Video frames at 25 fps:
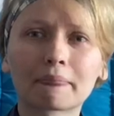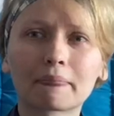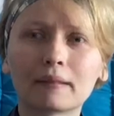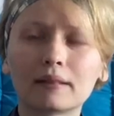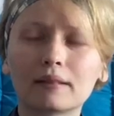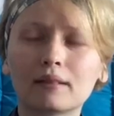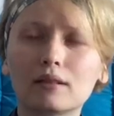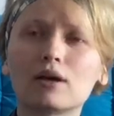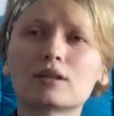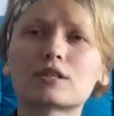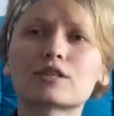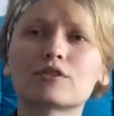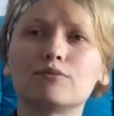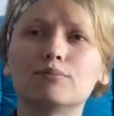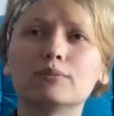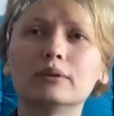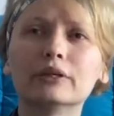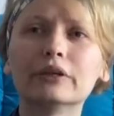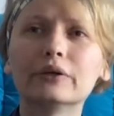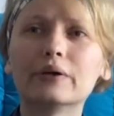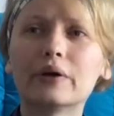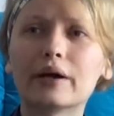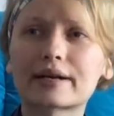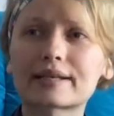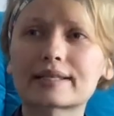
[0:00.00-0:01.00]
lots of
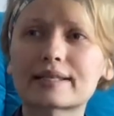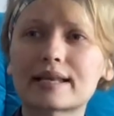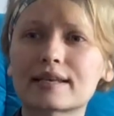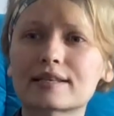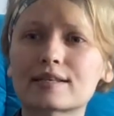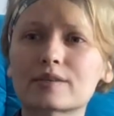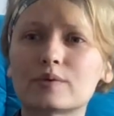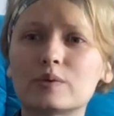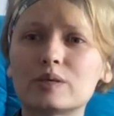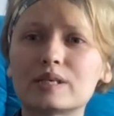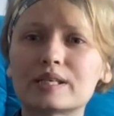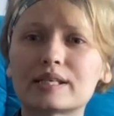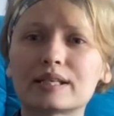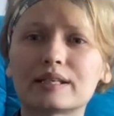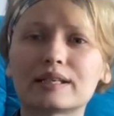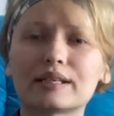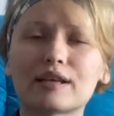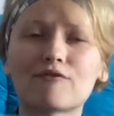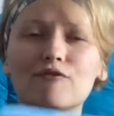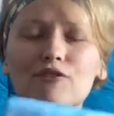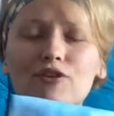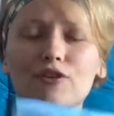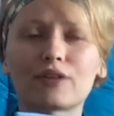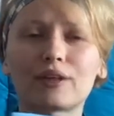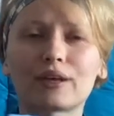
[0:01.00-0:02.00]
blue accessories and
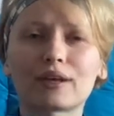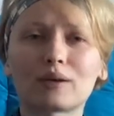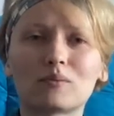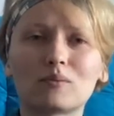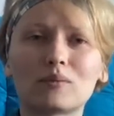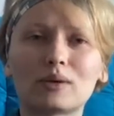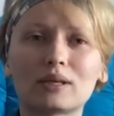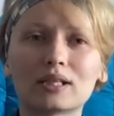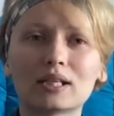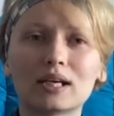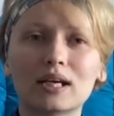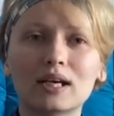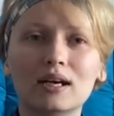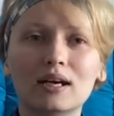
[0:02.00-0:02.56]
everything, but